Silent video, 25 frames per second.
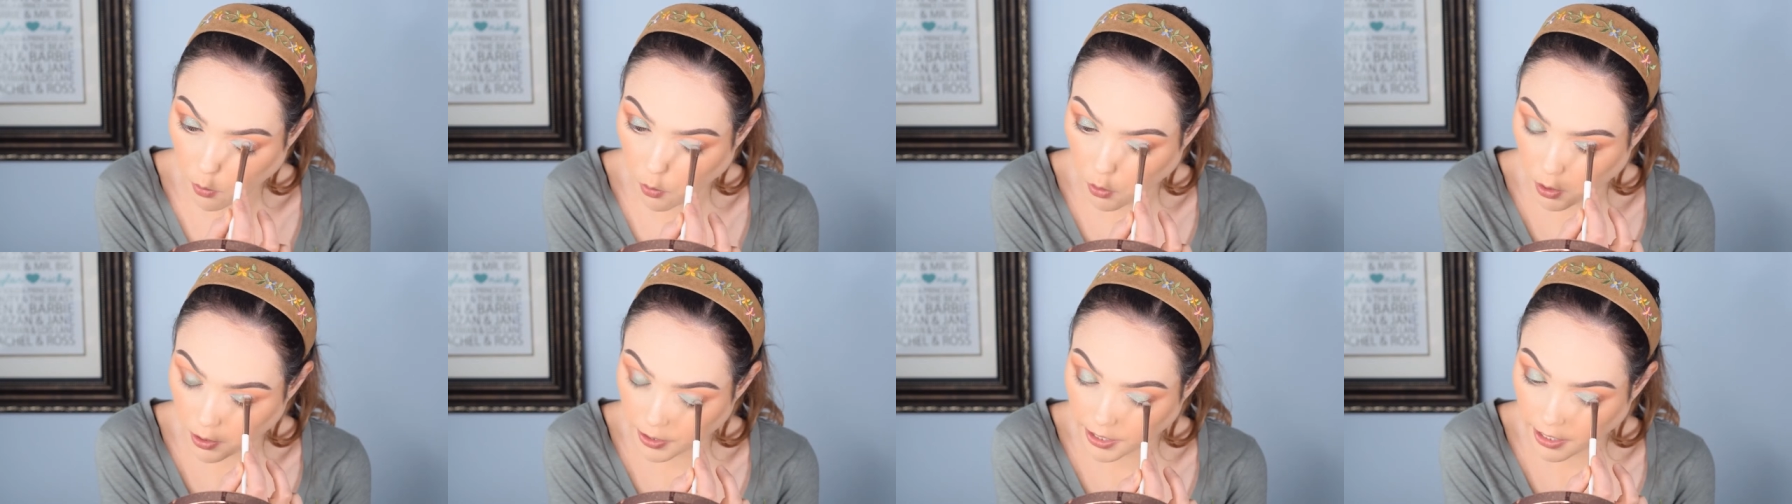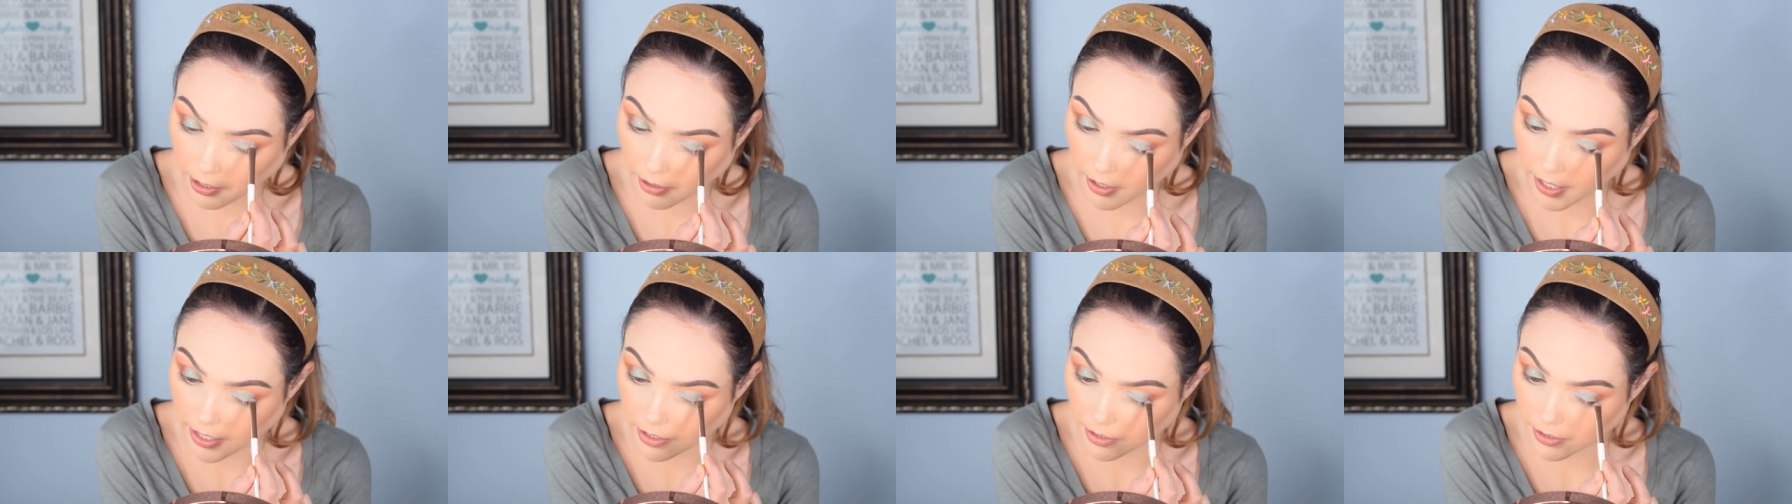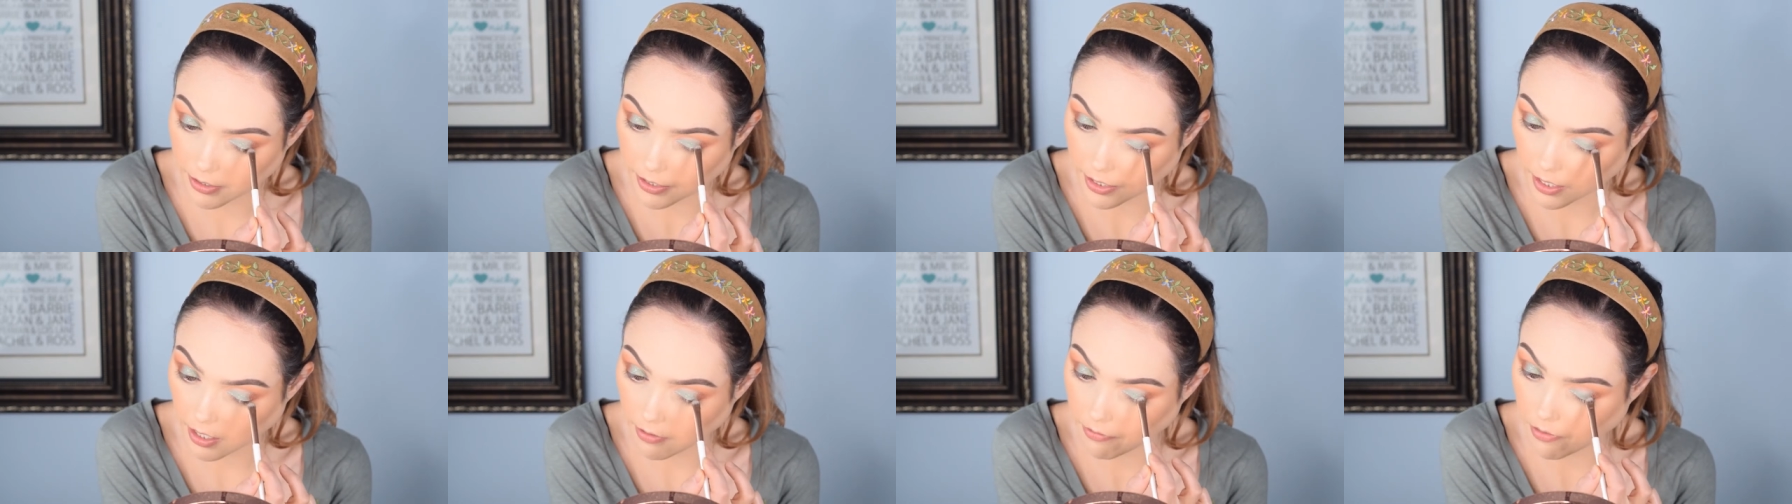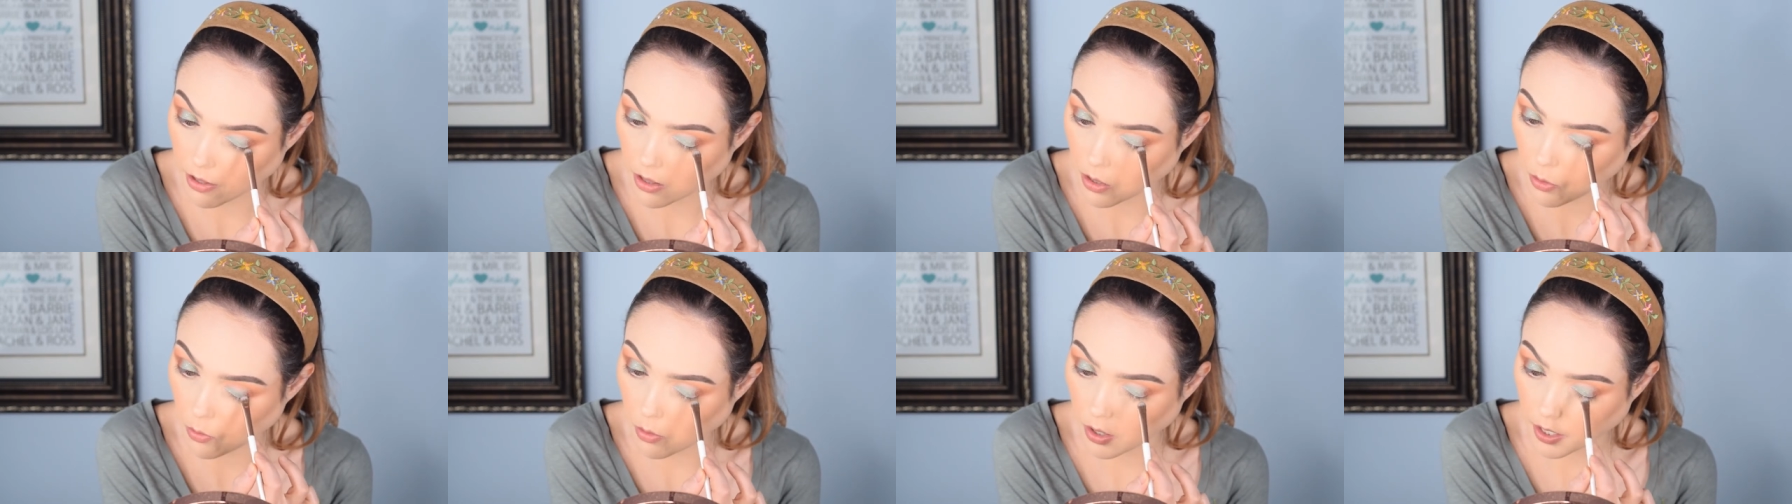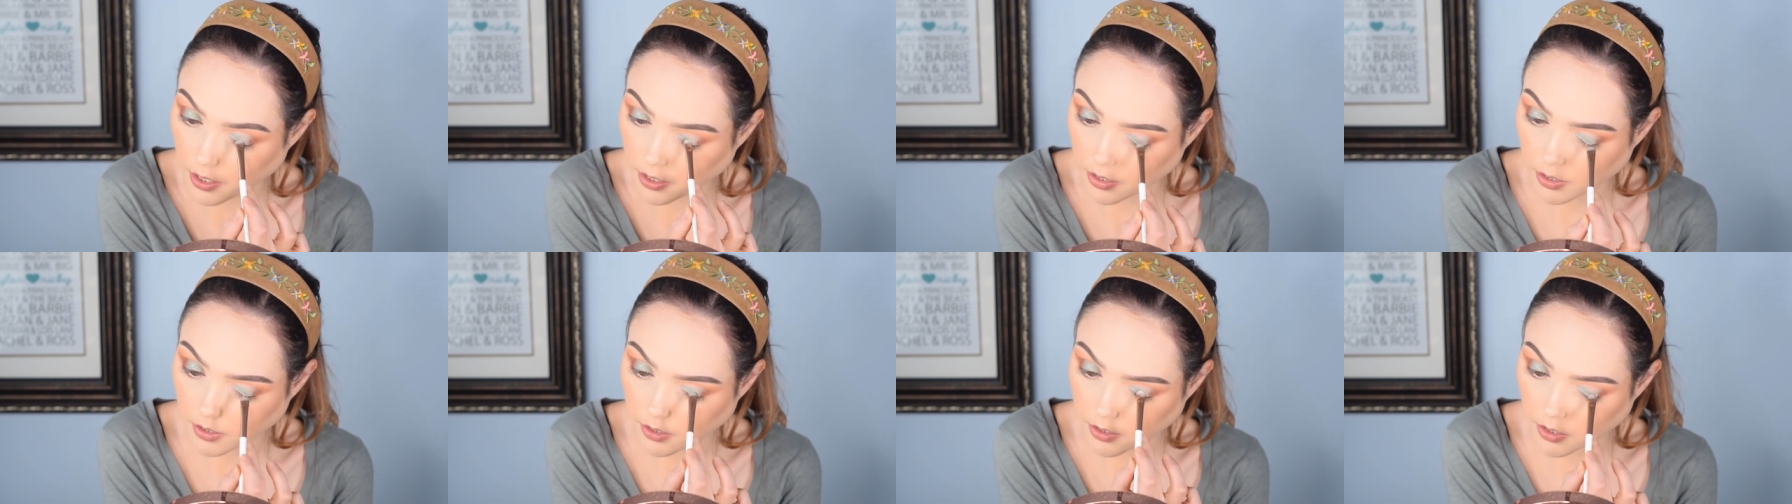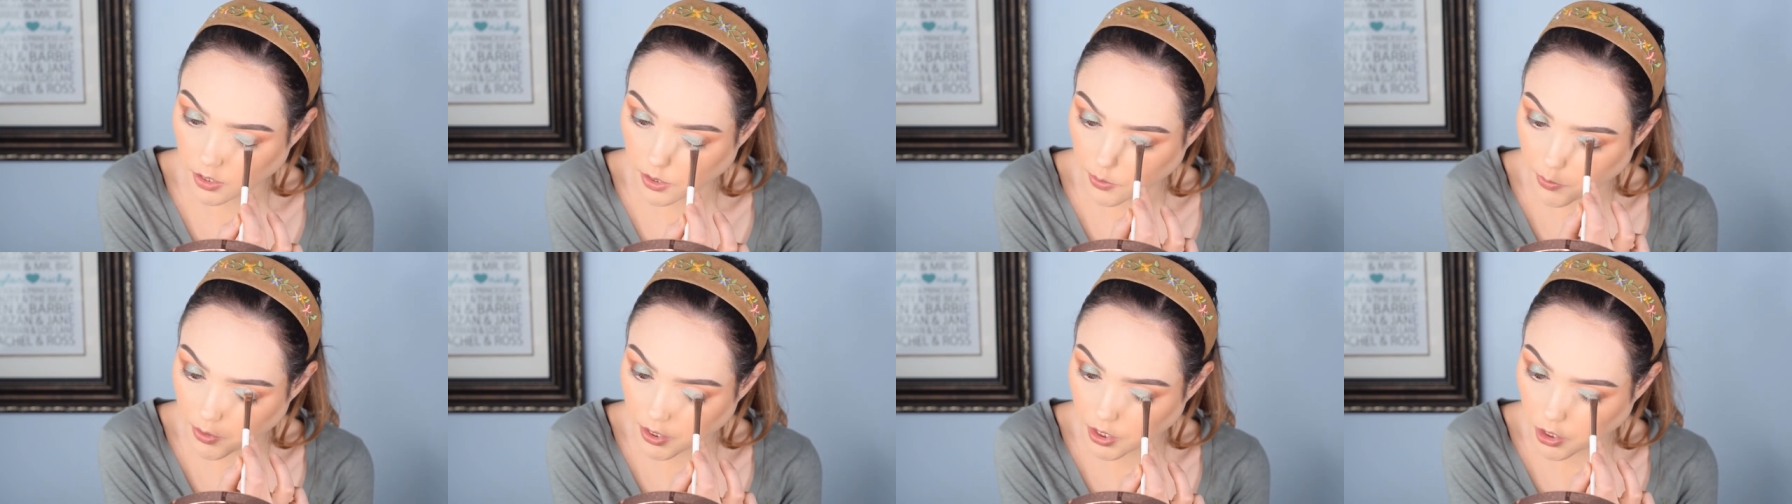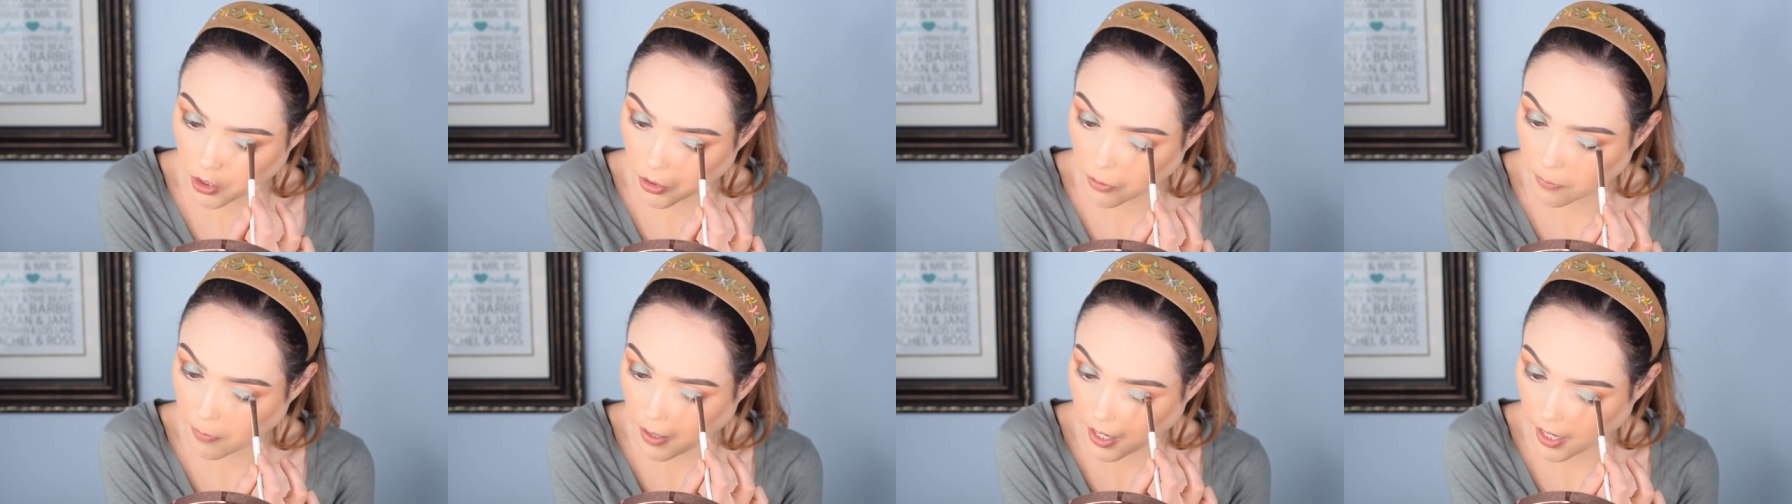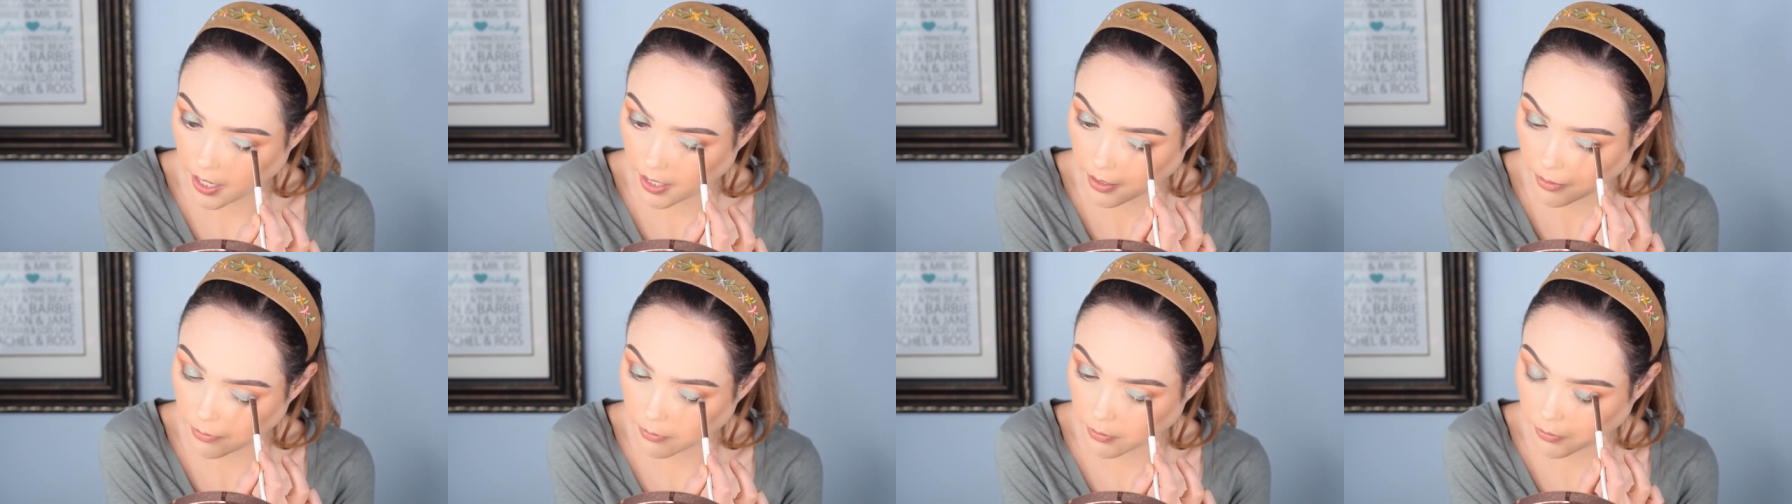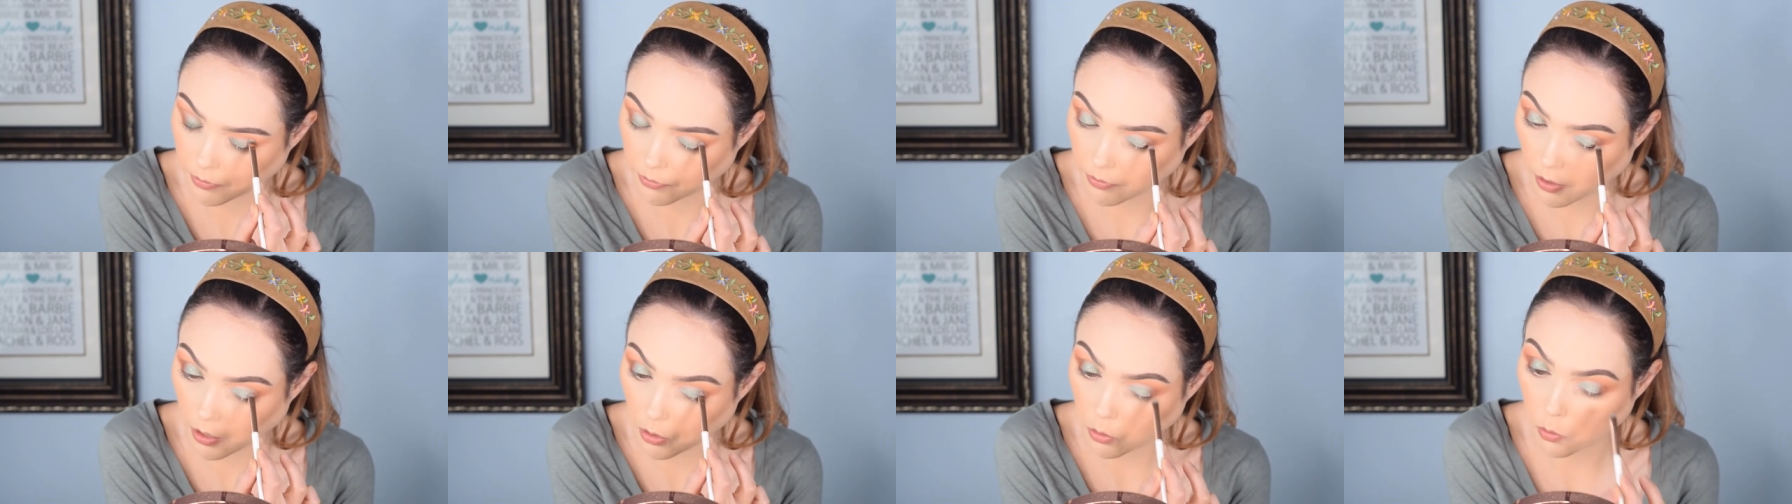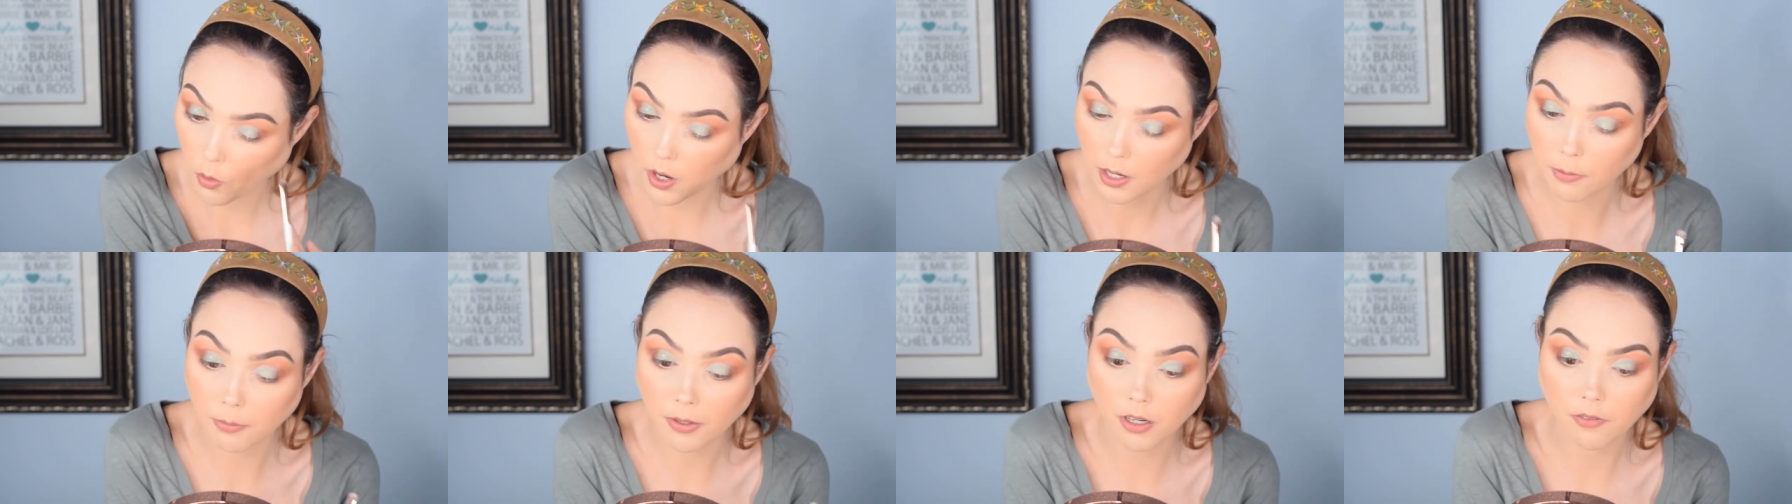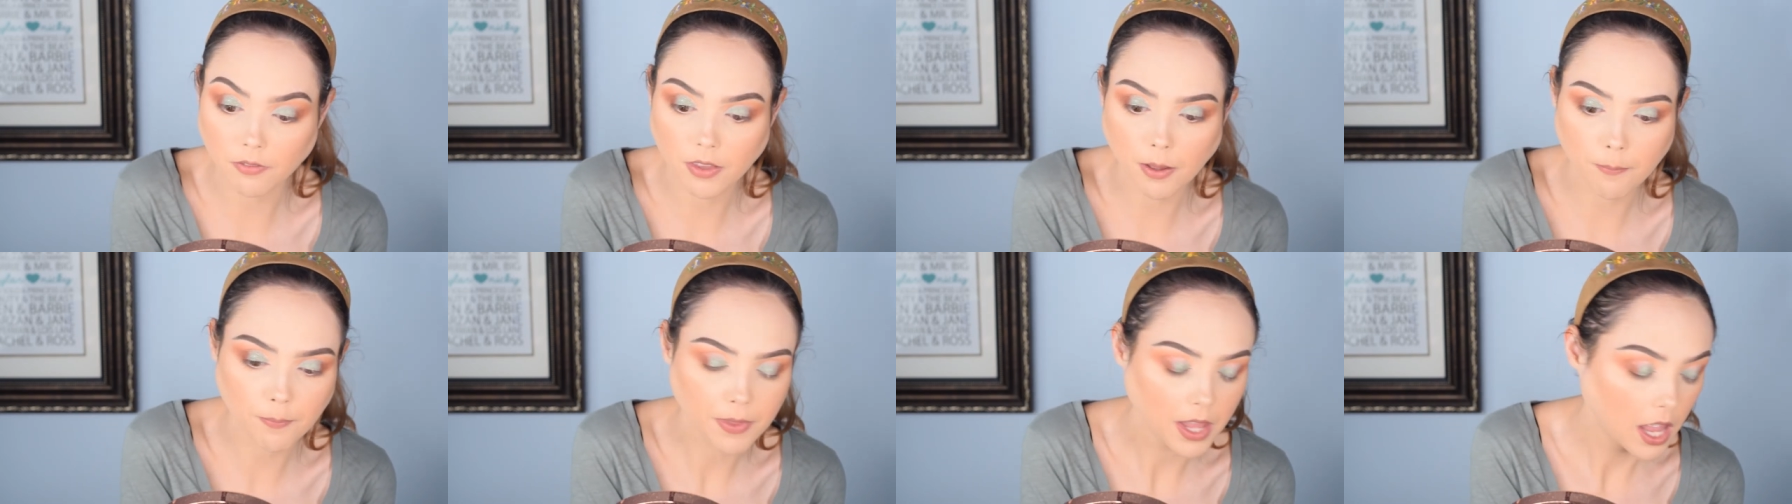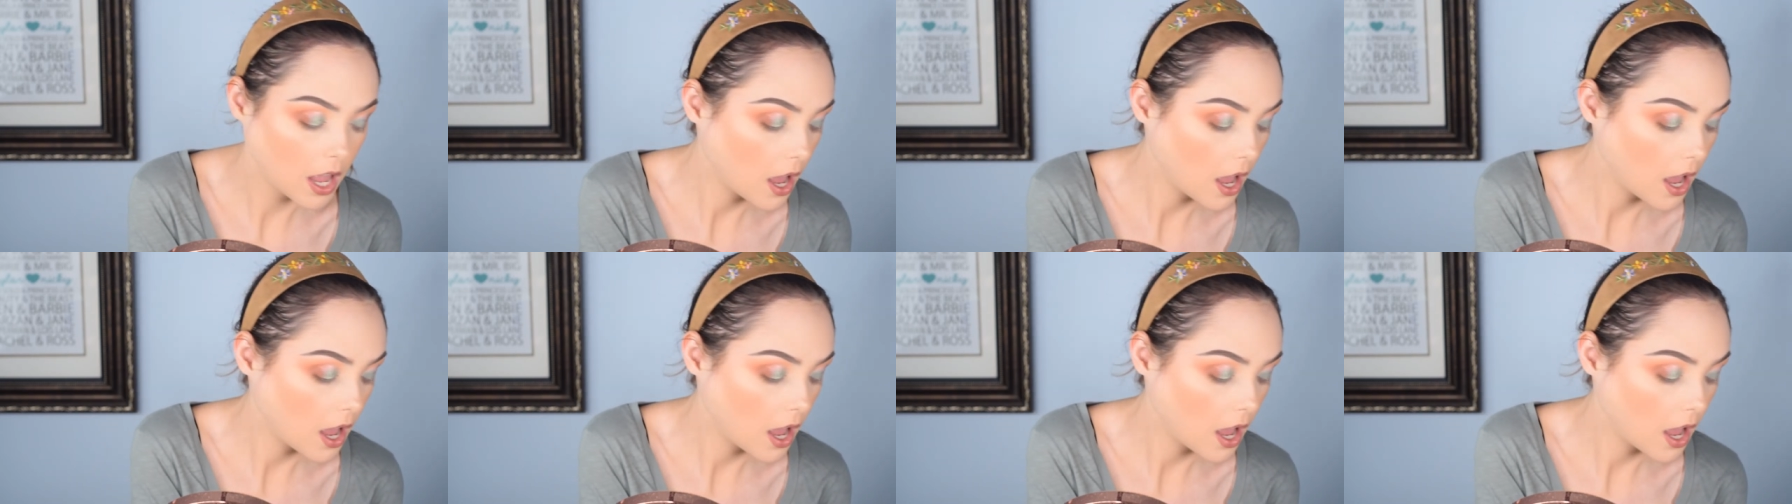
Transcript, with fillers: horror narrators that I follow on YouTube. I follow quite a bit of them.